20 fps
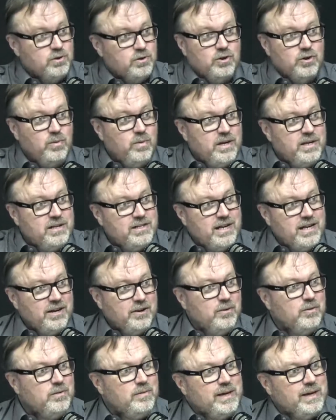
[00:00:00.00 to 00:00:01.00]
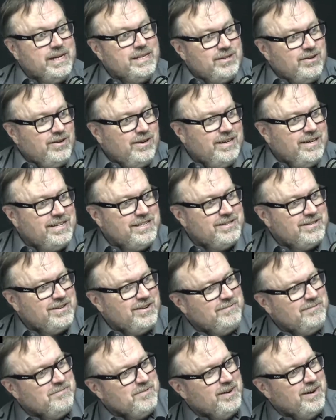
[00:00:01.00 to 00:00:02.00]
sort of wind tunnel, as
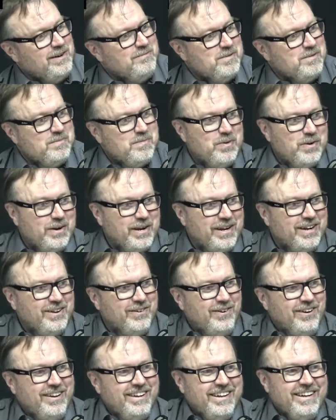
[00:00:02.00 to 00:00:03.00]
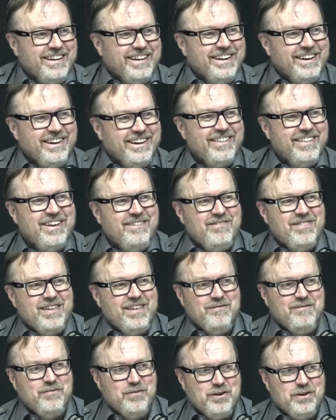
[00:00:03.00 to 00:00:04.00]
I would put it, or
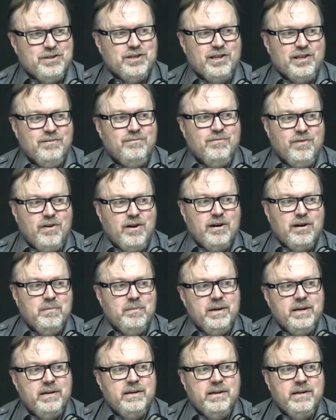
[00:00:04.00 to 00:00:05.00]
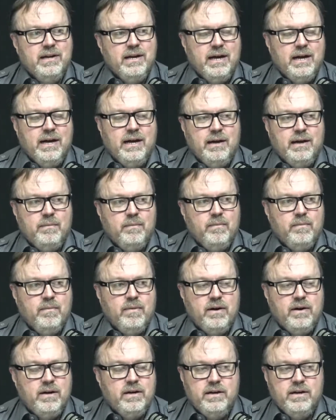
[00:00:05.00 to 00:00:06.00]
that virtual environment.
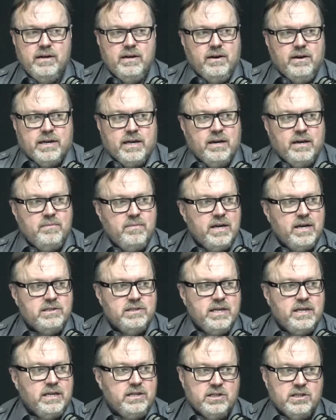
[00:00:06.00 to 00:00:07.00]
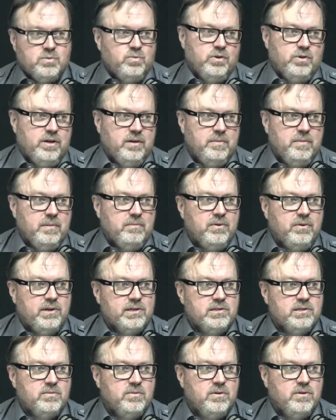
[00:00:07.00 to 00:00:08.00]
I can imagine that just wouldn't have been
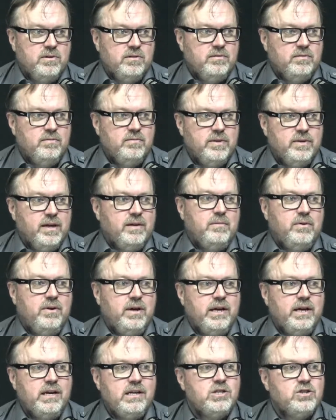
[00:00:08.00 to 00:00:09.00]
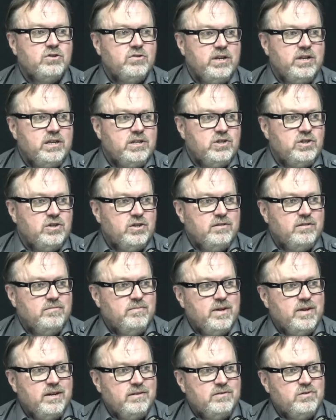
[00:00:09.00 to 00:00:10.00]
possible, by any stretch, sort
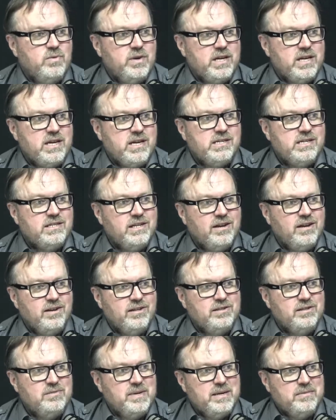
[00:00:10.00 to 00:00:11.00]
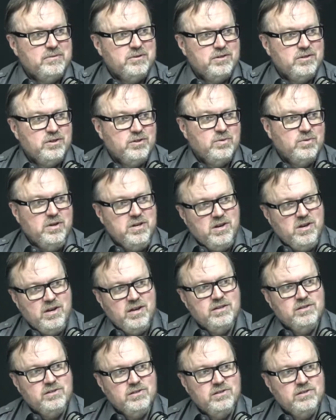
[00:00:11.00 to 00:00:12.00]
of 20 years ago, to be able to do what you
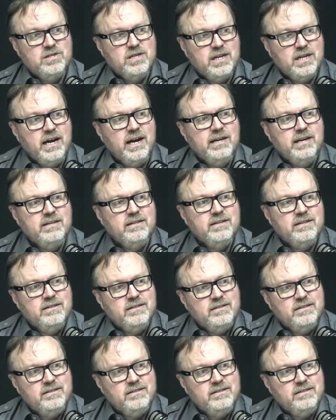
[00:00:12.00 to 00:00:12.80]
can do today.